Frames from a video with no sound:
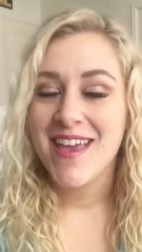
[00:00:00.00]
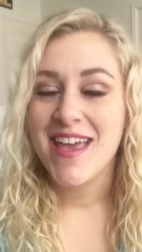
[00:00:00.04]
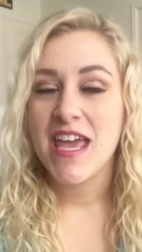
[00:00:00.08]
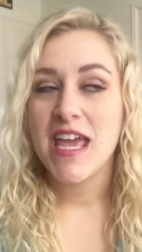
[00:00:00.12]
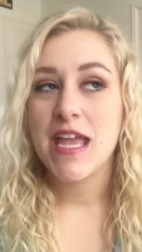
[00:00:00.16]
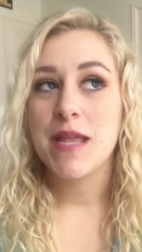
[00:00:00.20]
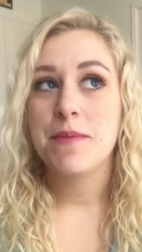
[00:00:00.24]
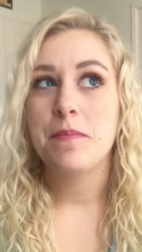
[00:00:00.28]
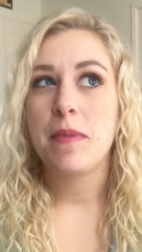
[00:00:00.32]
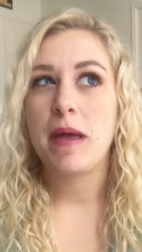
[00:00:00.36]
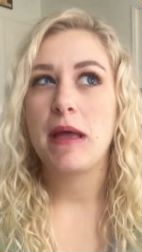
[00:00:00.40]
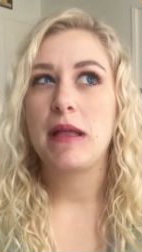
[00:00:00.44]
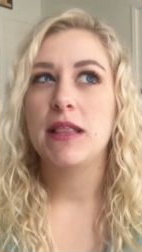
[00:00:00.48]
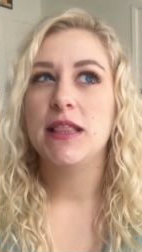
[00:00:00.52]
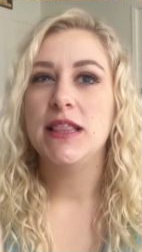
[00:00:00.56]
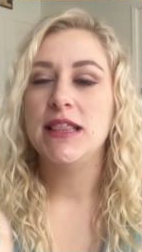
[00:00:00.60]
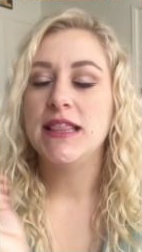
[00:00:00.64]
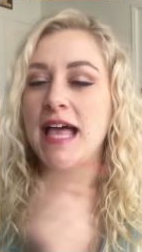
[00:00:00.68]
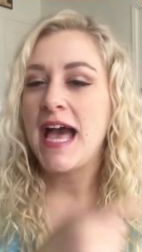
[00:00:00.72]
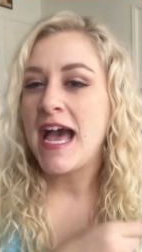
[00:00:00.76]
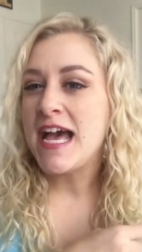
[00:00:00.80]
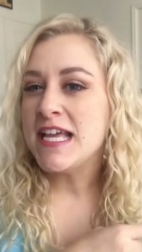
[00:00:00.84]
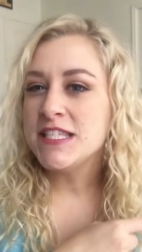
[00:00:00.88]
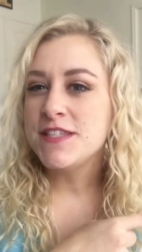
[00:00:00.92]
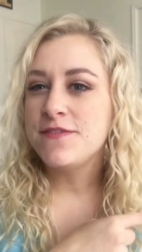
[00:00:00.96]
In my
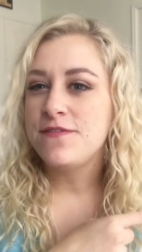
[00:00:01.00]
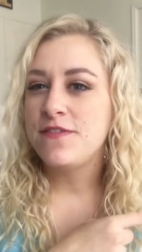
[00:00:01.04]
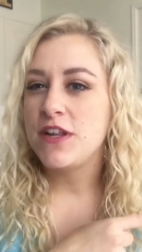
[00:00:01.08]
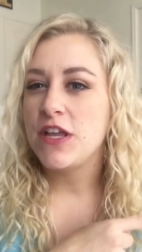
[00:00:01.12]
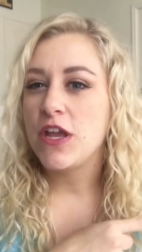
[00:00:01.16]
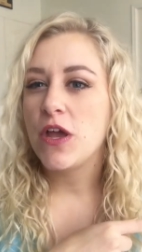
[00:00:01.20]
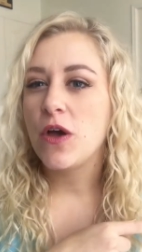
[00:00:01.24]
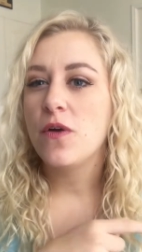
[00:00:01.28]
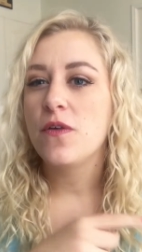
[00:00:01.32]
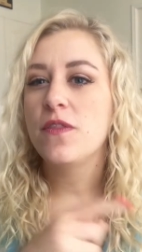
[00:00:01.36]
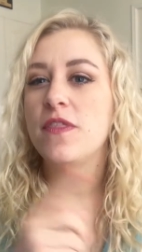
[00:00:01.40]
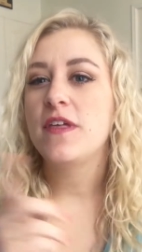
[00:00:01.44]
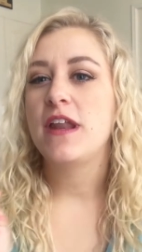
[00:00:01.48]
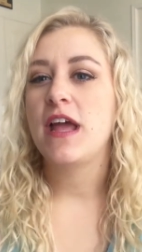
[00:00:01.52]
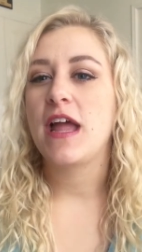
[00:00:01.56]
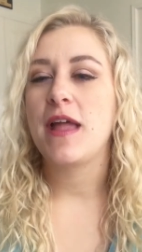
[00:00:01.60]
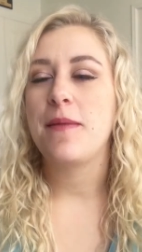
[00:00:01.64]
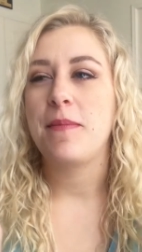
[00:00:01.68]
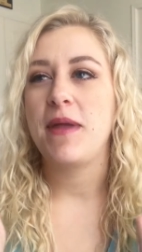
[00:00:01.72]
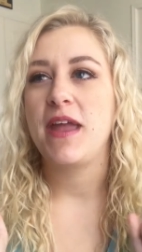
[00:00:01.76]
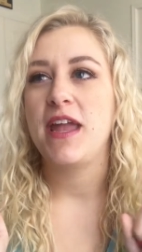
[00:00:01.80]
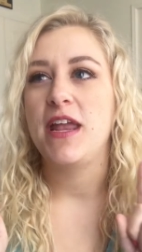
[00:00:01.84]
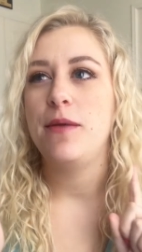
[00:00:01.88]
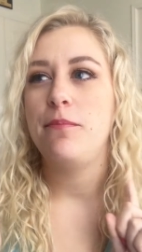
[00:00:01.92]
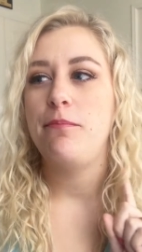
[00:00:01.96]
last video that I
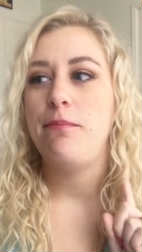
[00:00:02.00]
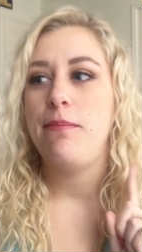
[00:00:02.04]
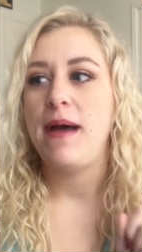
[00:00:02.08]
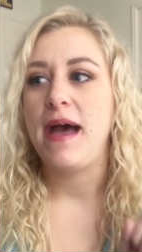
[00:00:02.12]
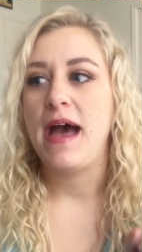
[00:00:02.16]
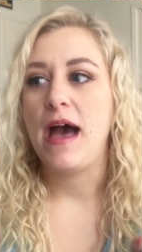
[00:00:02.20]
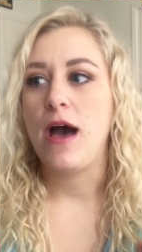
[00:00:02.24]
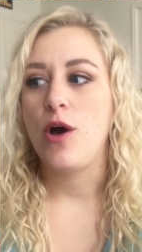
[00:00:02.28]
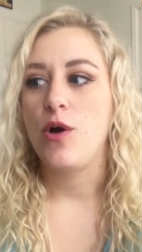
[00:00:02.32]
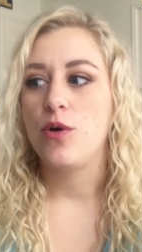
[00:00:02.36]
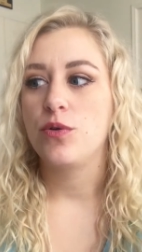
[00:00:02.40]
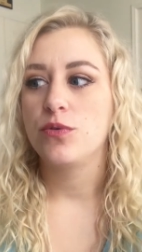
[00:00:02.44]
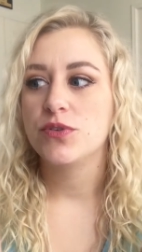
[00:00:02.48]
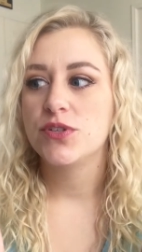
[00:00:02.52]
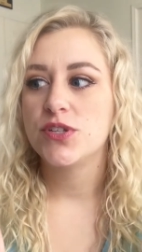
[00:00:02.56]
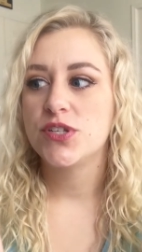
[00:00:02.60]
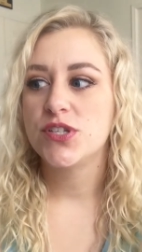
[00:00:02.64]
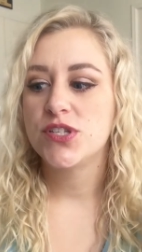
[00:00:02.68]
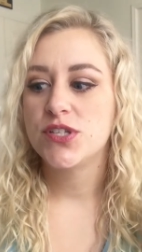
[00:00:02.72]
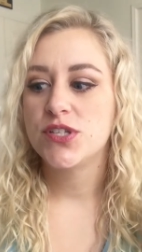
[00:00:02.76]
made about